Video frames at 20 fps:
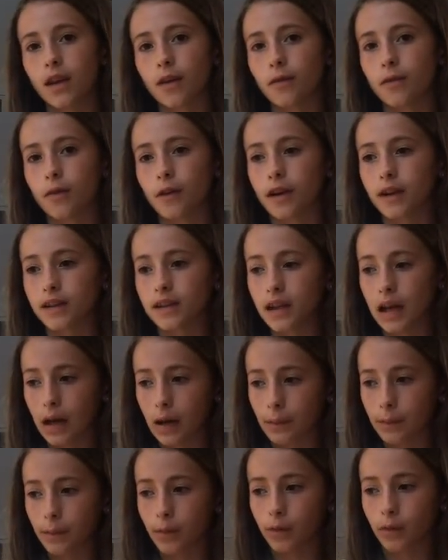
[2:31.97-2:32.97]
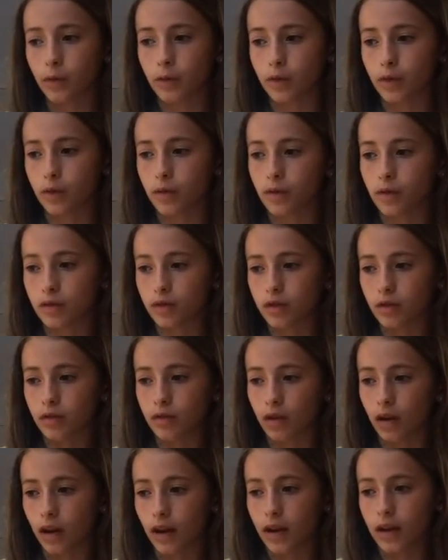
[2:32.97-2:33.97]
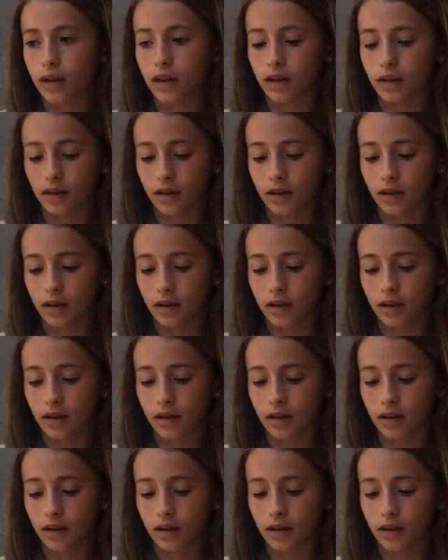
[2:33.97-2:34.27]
for example, you could do like,